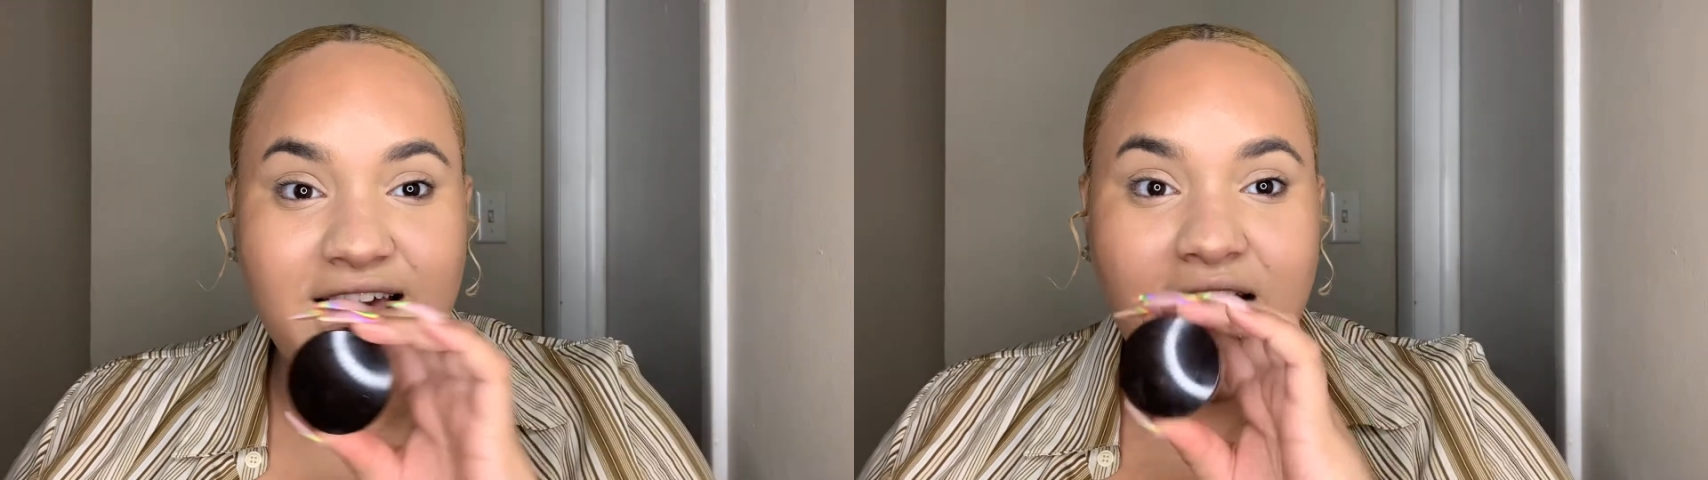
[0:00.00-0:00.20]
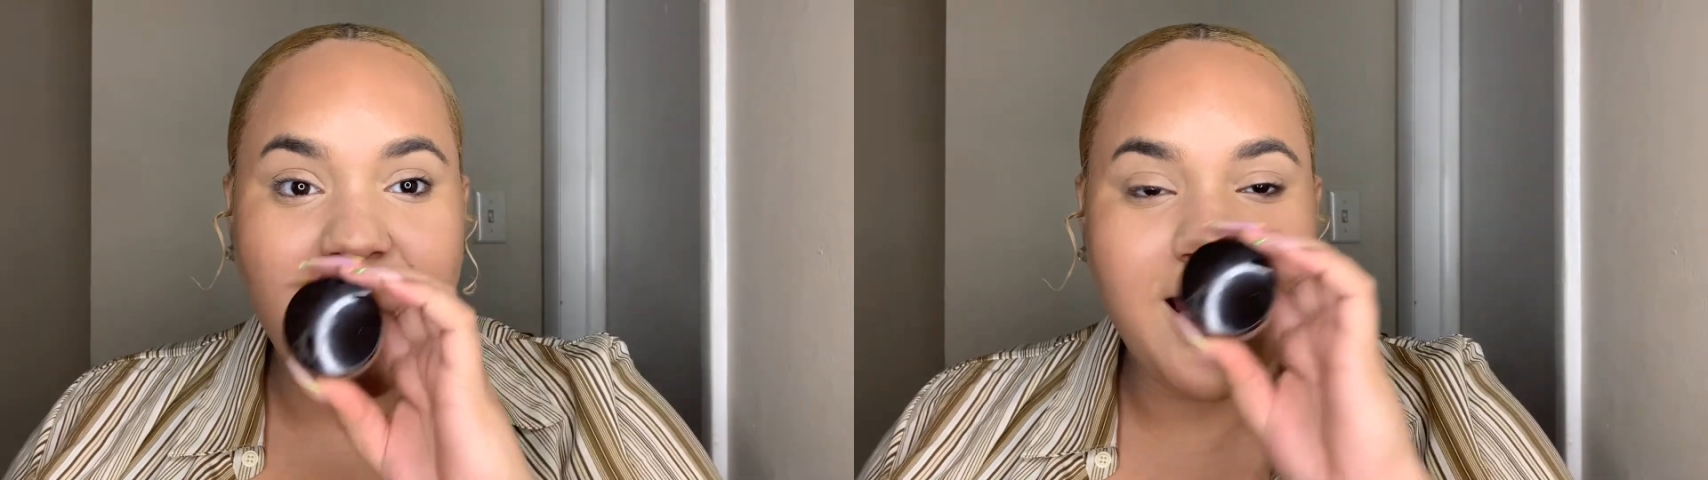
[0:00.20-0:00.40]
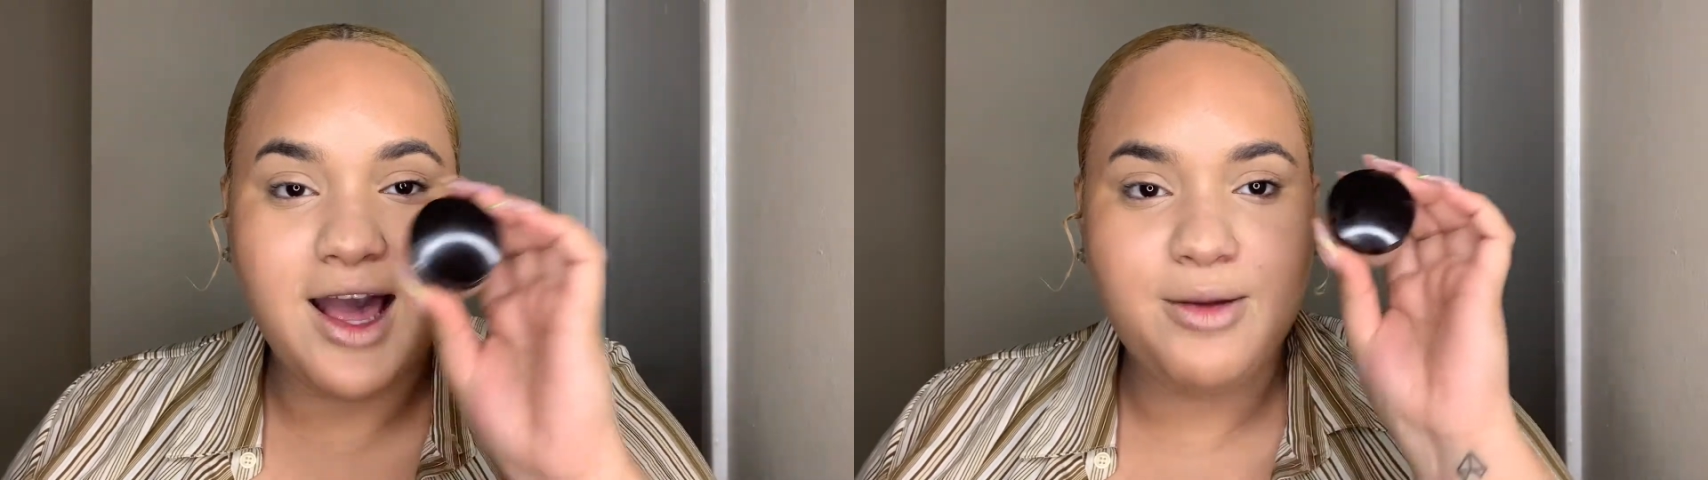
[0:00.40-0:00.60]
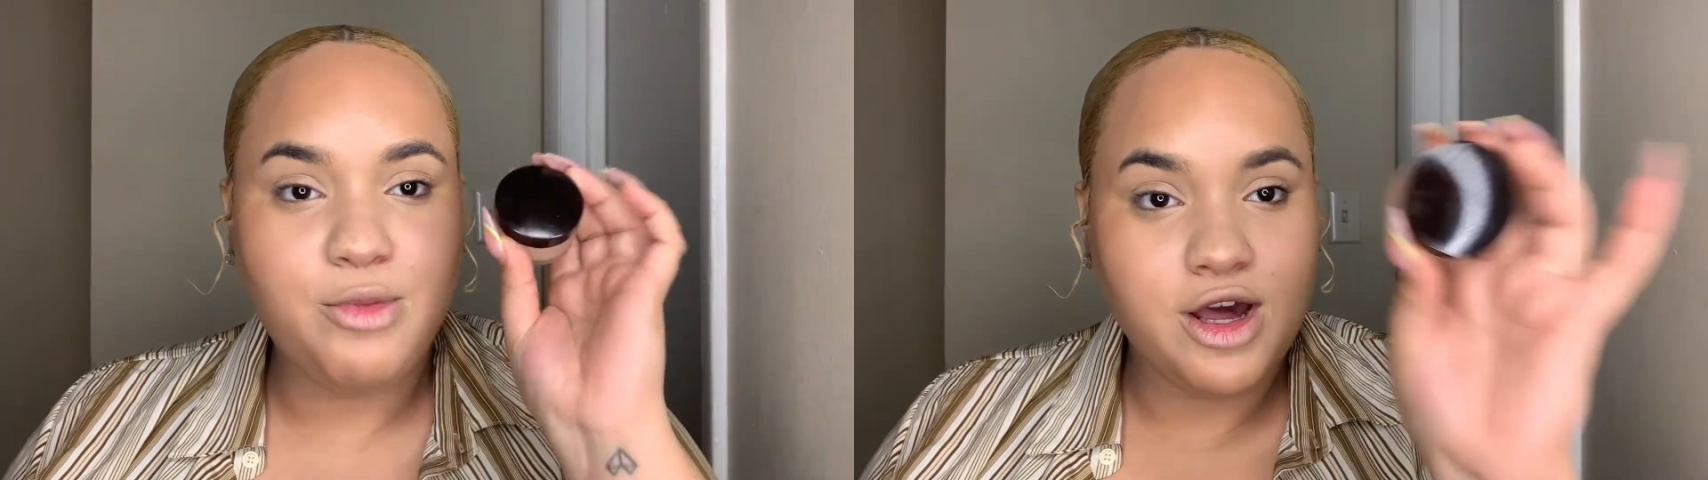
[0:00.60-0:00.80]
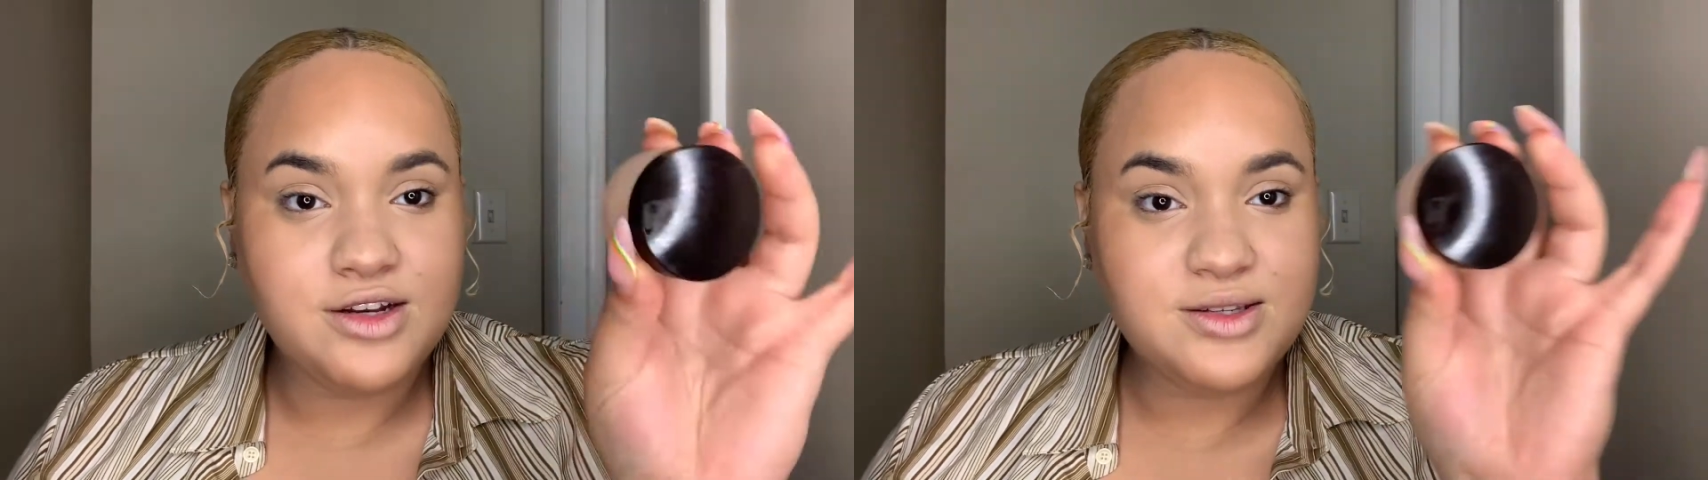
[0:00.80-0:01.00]
I
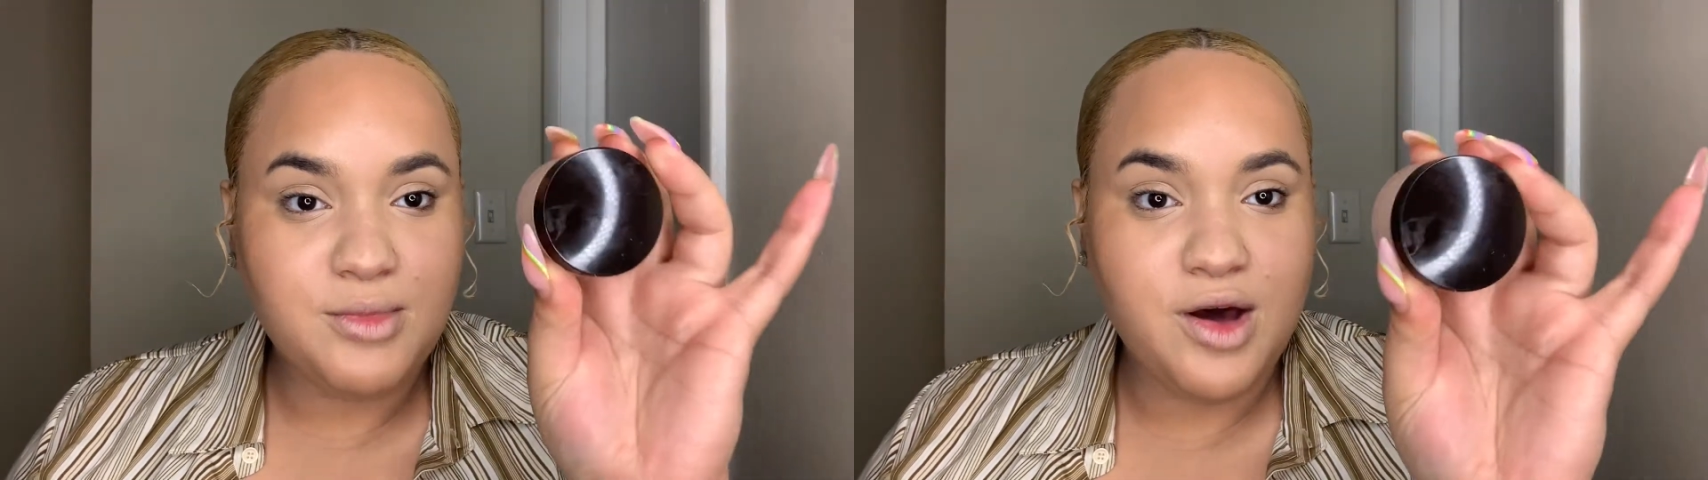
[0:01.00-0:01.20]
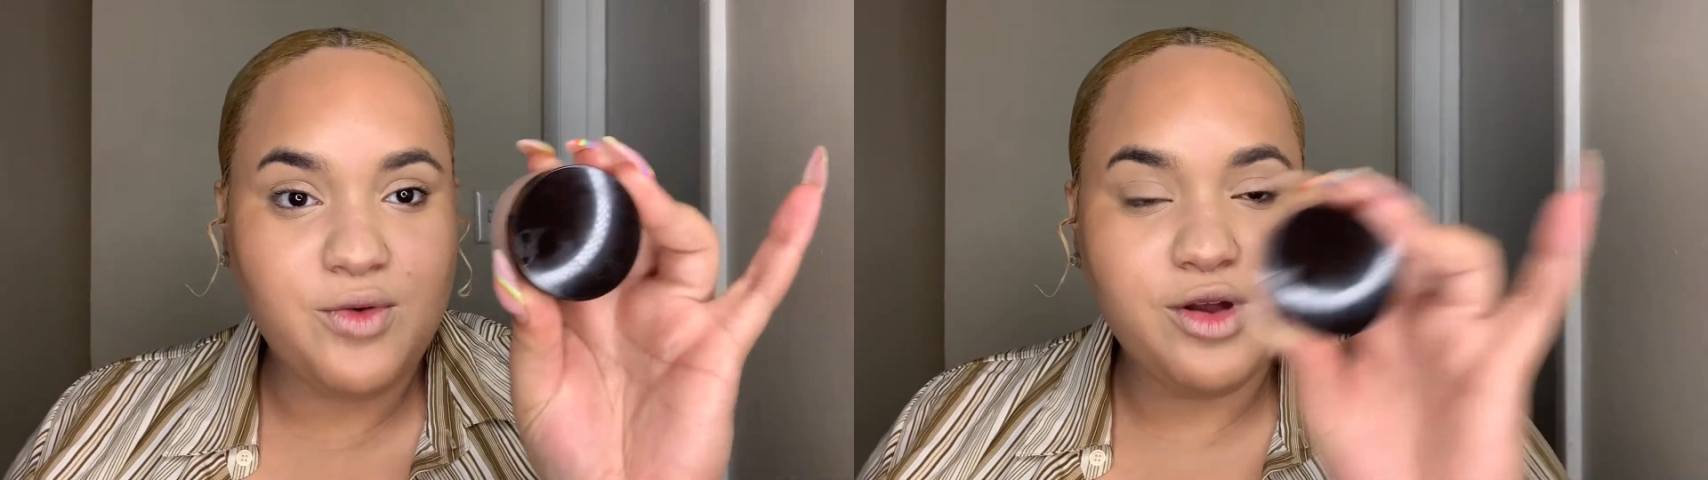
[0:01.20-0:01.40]
bought a small one